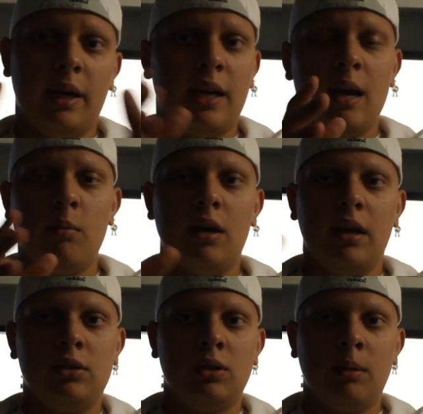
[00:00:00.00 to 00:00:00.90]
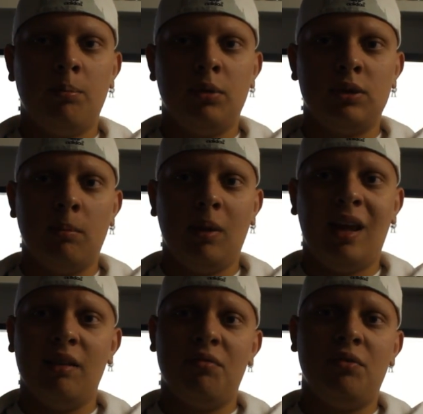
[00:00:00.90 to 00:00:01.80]
my camera and I try to put some
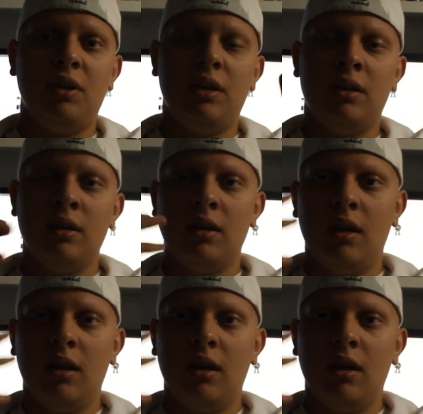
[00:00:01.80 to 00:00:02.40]
live feed,